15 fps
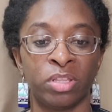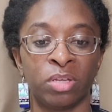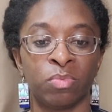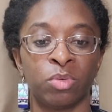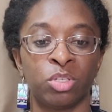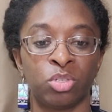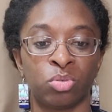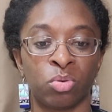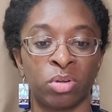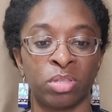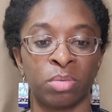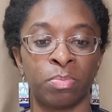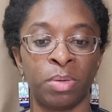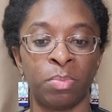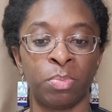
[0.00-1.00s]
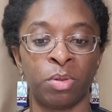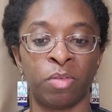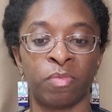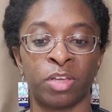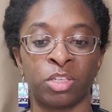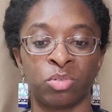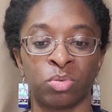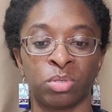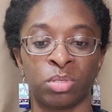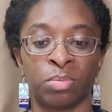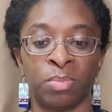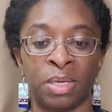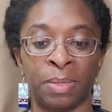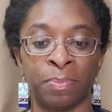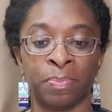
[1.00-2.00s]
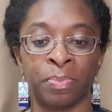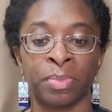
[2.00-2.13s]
than restore the people of Israel to me.